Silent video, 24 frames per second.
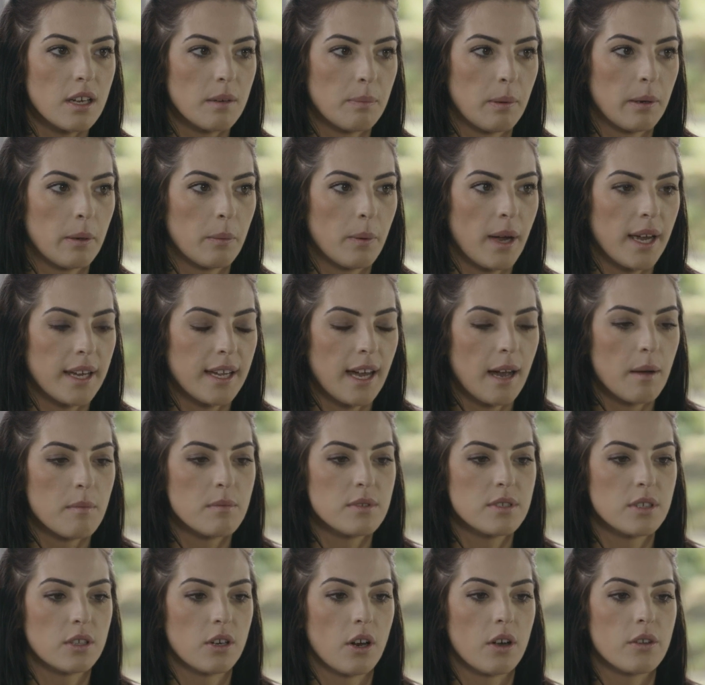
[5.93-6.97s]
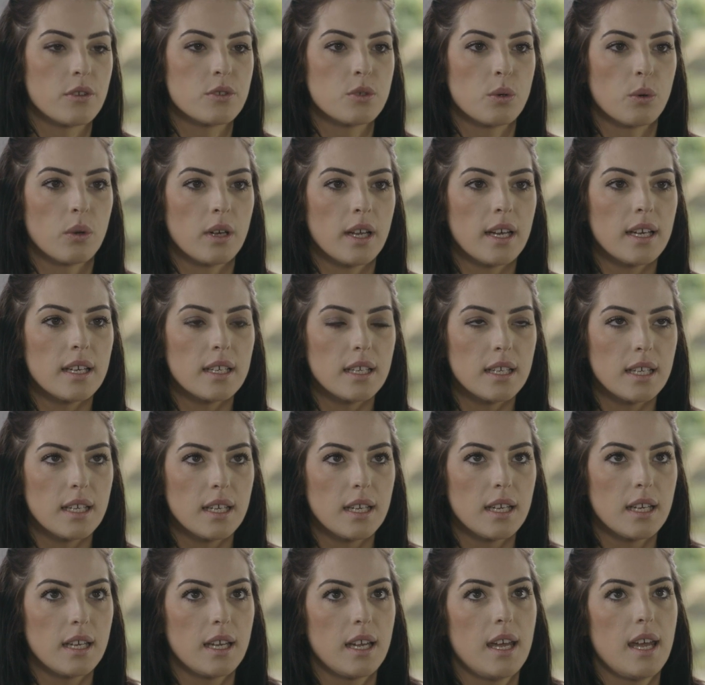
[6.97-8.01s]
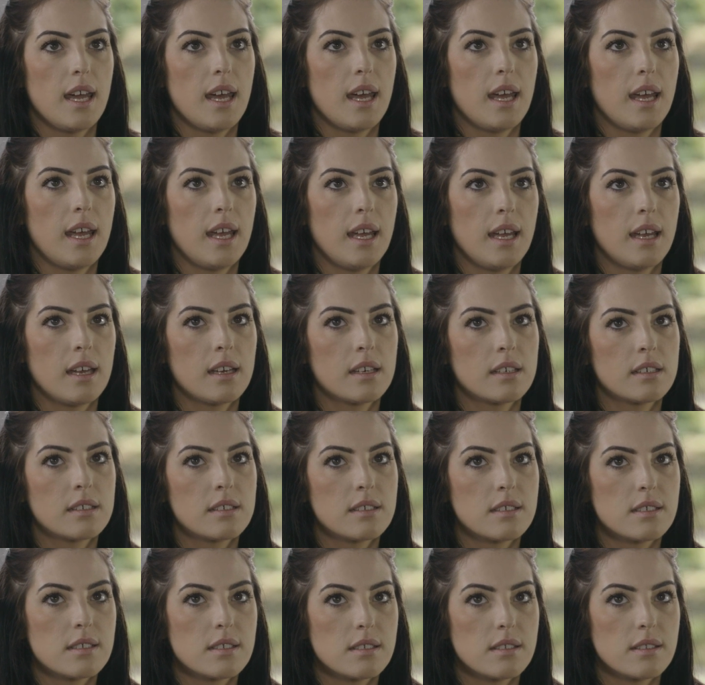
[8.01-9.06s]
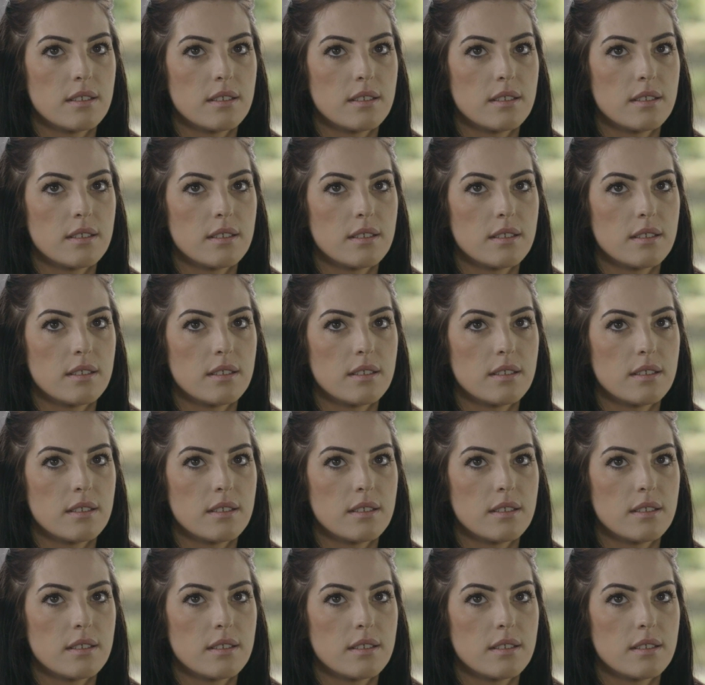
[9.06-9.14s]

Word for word: I'd probably wake up to go to the toilet and